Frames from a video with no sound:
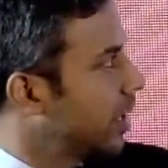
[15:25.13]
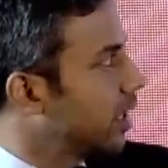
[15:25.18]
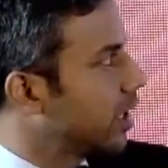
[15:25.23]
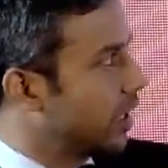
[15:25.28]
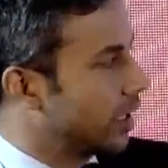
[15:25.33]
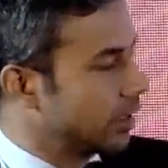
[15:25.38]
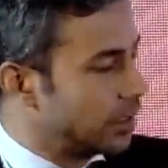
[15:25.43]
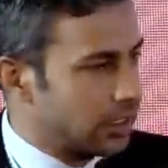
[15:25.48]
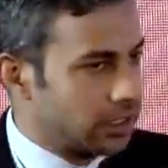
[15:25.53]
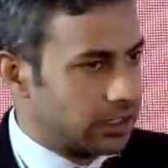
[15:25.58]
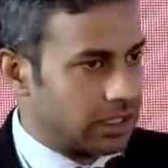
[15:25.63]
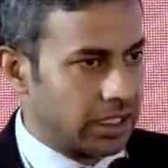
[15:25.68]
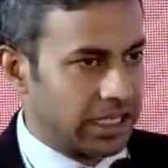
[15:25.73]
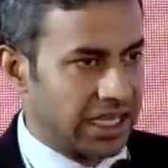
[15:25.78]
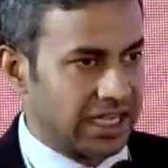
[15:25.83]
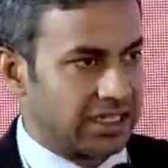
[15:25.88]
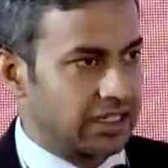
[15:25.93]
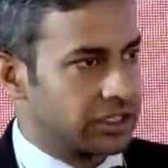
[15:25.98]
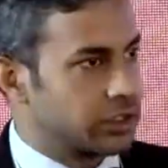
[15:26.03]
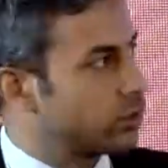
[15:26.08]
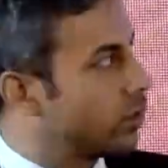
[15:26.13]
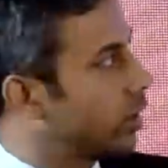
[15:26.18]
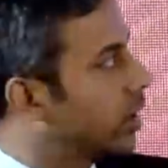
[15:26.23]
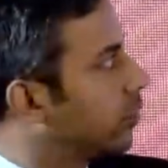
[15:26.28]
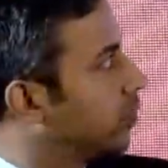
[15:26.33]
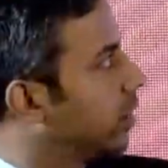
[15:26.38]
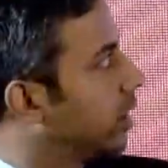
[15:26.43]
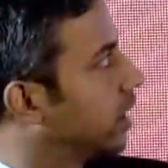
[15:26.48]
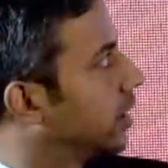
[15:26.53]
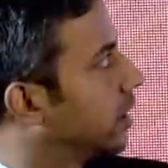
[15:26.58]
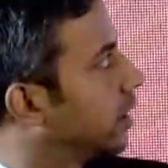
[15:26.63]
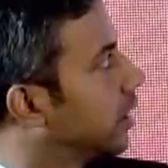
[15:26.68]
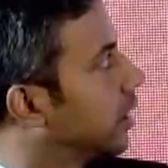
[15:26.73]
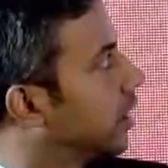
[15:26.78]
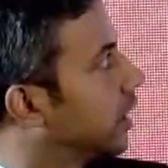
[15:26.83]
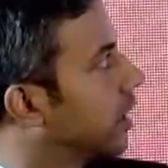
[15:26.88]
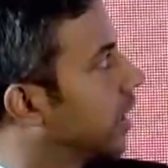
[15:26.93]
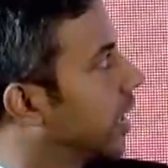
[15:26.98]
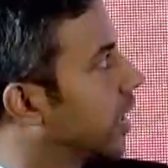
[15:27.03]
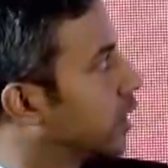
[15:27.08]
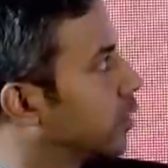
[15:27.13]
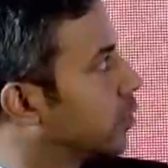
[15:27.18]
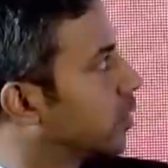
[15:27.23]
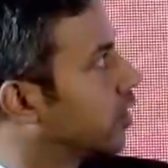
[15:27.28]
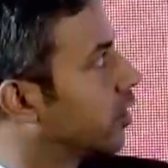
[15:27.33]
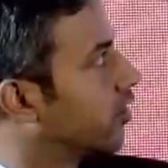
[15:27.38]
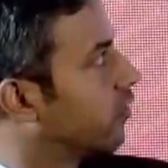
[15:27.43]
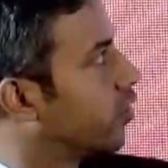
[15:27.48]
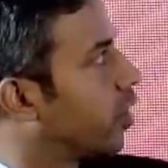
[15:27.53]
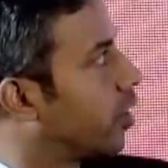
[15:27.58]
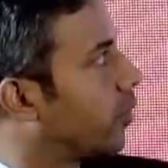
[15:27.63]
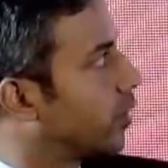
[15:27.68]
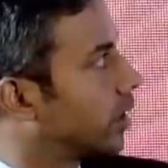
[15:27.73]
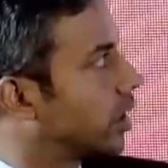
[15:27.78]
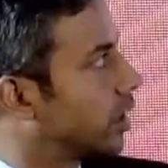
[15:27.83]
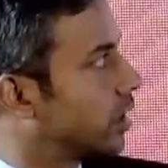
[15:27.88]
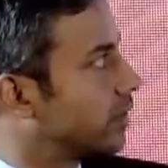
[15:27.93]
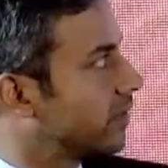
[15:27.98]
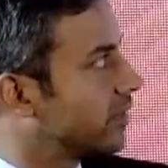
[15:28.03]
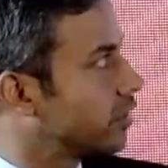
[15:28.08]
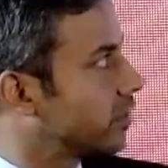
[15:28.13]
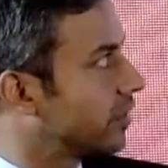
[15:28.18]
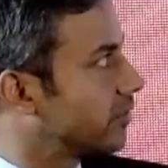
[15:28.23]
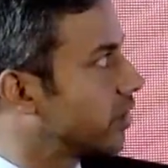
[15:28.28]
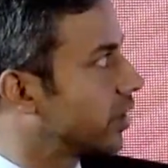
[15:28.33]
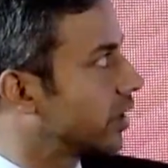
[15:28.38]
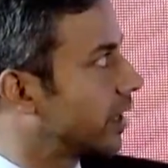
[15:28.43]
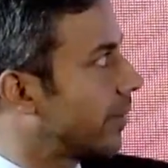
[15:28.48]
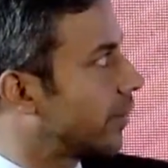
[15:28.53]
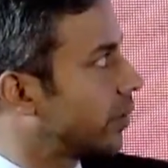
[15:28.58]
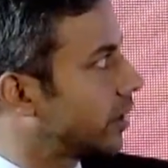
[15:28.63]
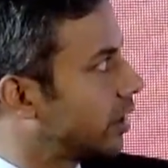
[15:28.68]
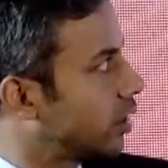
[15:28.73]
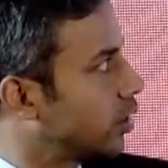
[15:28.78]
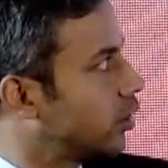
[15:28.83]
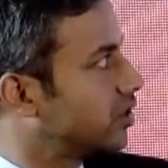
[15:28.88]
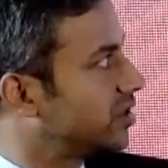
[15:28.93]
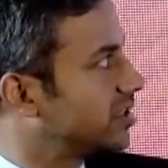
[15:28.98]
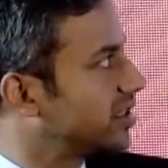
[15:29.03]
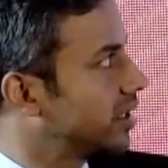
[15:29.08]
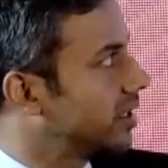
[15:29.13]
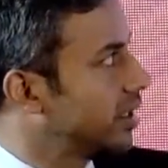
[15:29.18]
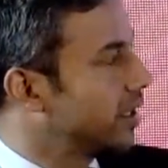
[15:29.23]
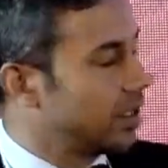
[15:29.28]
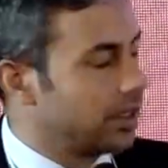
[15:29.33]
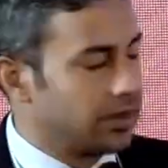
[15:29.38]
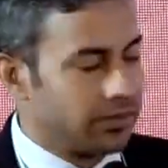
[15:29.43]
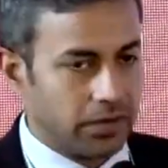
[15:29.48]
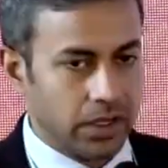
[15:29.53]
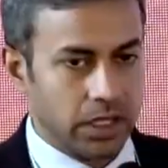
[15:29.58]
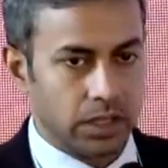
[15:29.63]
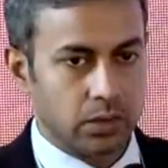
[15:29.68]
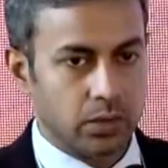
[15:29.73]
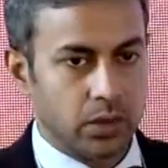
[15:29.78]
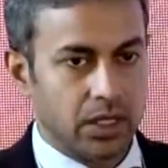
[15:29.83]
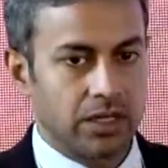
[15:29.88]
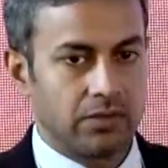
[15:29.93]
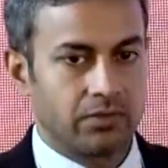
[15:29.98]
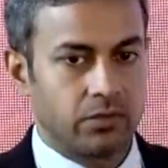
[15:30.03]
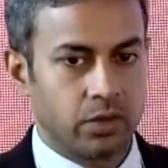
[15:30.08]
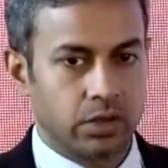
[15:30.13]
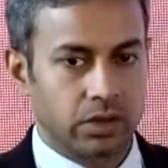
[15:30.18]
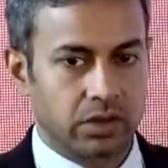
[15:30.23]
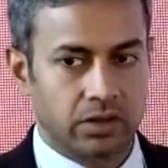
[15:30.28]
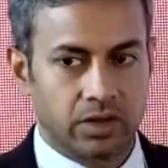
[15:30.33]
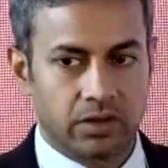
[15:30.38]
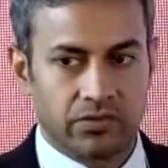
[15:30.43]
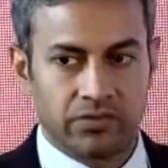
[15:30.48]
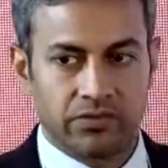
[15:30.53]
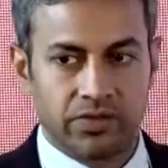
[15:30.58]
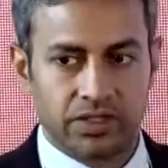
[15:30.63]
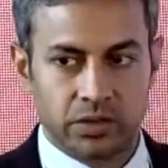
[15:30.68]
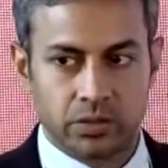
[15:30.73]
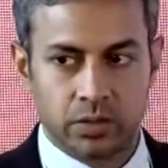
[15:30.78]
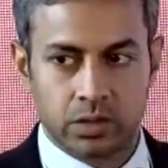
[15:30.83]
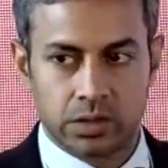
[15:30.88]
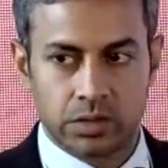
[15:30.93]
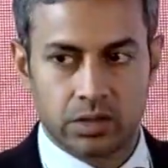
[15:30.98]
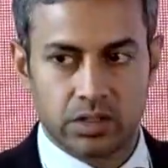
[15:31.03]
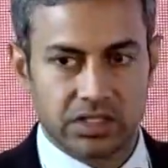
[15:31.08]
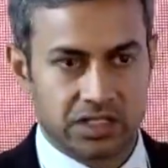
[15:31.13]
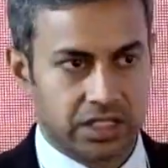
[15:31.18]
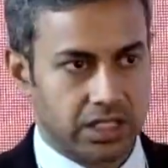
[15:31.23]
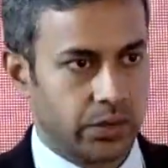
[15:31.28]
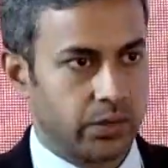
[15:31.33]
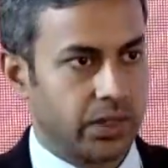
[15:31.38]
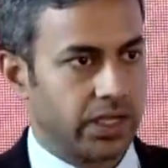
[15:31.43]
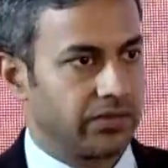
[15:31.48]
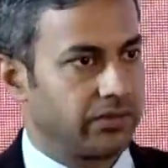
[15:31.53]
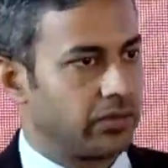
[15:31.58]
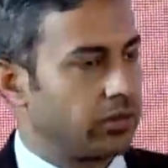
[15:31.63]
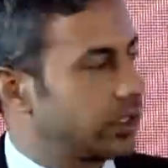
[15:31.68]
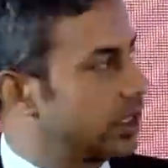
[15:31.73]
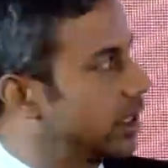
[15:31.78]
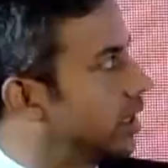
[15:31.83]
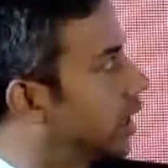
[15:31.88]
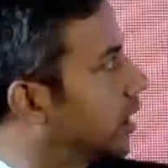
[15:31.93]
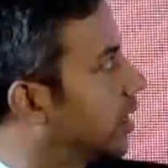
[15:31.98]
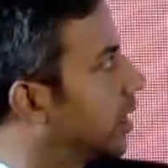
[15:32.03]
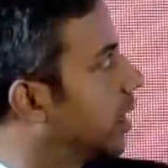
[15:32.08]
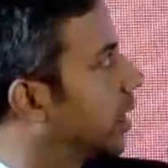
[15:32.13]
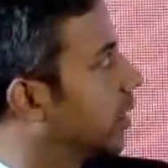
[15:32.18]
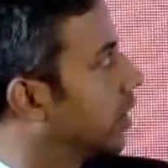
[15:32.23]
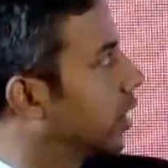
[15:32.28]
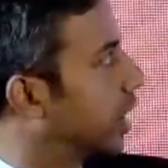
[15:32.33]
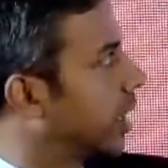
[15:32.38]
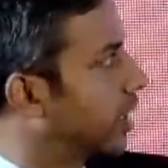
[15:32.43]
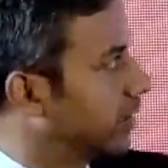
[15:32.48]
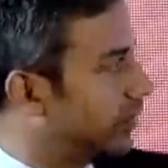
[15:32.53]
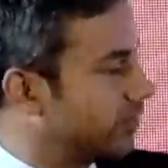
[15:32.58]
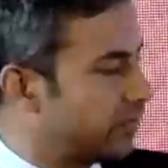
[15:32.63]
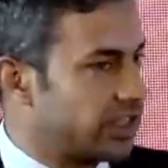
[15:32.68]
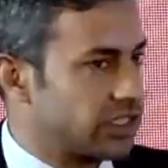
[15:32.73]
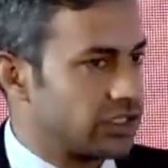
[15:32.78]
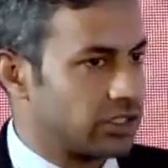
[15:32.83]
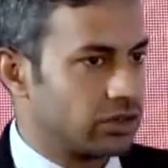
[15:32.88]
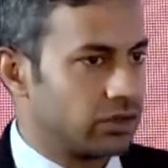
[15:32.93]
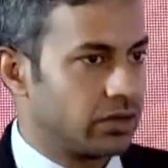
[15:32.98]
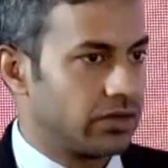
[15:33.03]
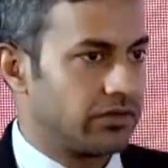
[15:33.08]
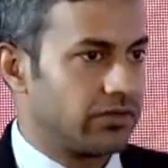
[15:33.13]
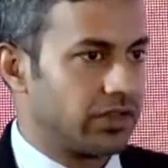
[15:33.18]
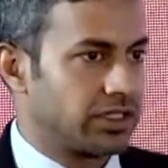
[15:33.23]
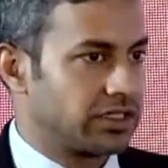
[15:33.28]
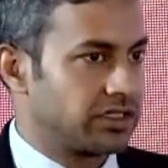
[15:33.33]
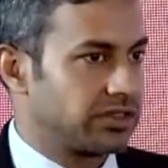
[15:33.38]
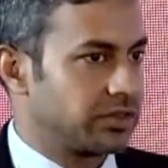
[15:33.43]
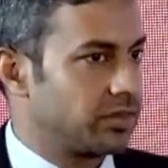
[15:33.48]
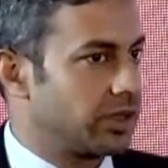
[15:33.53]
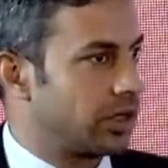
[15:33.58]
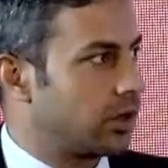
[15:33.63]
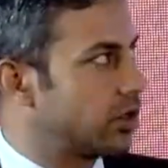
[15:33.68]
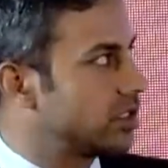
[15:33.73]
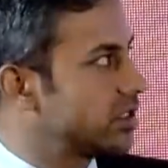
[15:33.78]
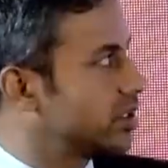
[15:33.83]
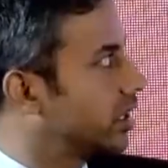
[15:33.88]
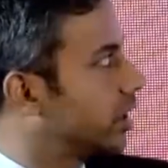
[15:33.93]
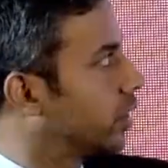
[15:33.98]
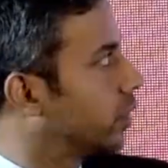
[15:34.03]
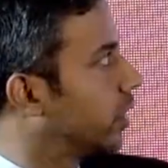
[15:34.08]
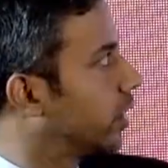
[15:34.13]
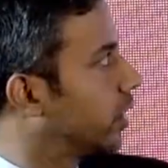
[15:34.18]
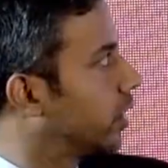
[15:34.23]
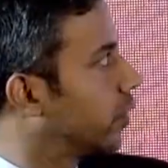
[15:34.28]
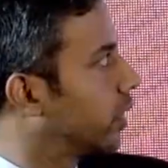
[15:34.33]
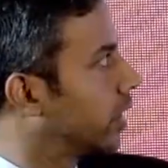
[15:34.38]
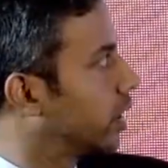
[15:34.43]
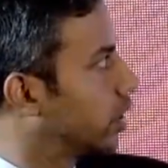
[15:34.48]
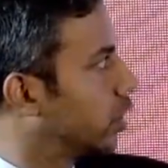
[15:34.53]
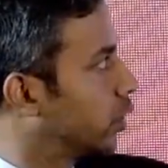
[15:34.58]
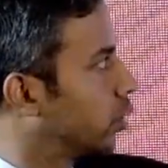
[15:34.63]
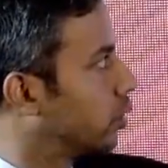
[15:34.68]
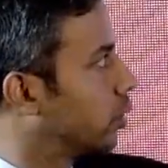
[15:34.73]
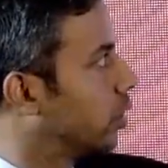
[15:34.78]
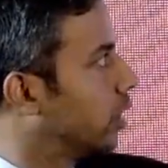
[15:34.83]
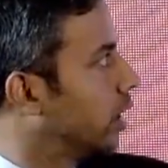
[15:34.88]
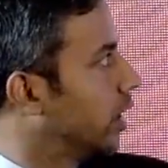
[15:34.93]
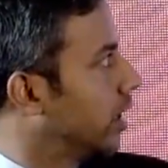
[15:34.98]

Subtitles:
The latest one being the enhancement of competitiveness of the capital goods. Phase 1 which was launched in 2014, and the phase 2 of which has been launched in 2022.